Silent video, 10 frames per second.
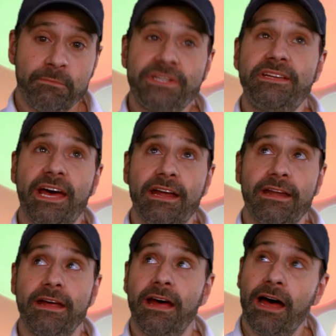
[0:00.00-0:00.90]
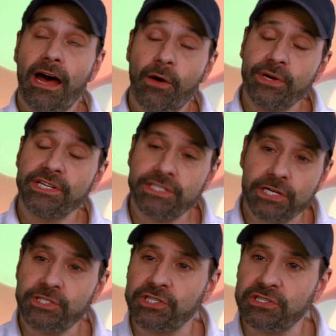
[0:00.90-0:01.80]
But Dan, how can
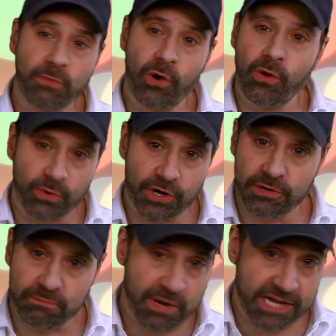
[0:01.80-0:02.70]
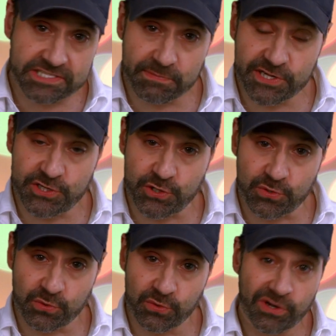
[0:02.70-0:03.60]
such a small word possibly
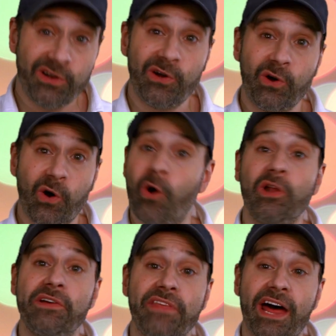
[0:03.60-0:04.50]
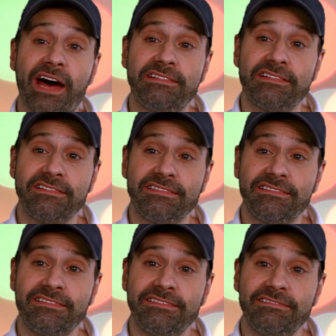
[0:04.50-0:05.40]
do all of that?
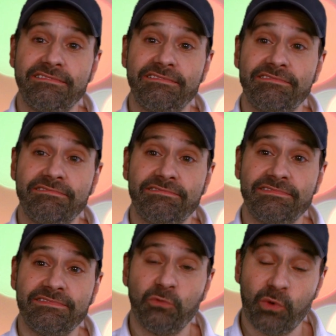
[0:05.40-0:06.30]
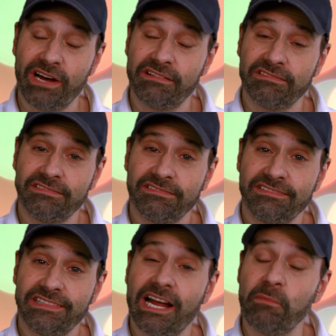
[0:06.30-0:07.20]
Well,
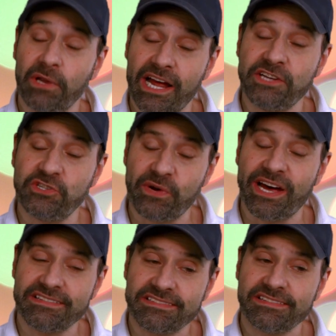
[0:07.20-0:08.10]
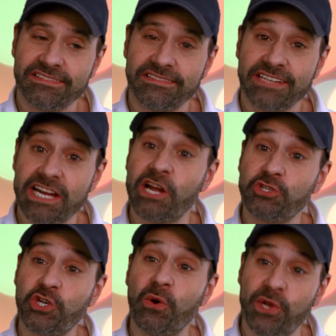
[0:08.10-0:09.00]
I'm glad you asked. And
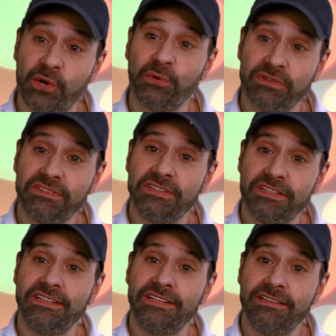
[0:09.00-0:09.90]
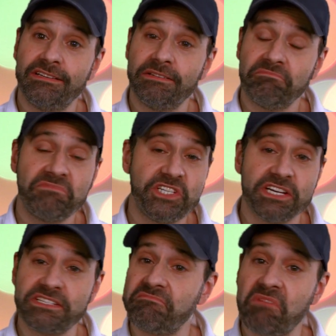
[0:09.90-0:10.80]
I'll show you.
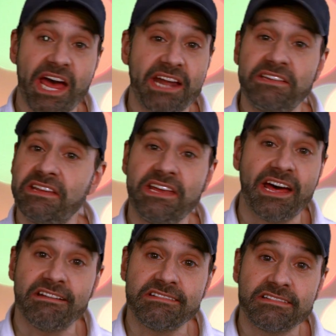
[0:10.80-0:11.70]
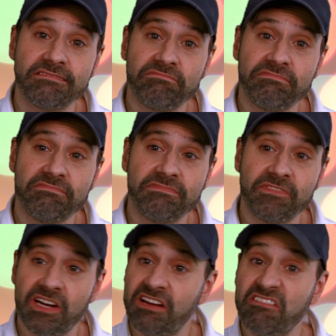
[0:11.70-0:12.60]
Just add it to the end.
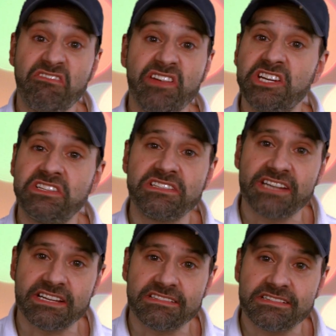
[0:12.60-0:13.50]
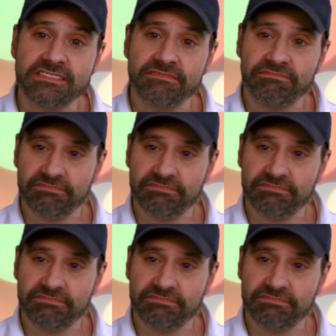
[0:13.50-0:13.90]
Finish the sentence.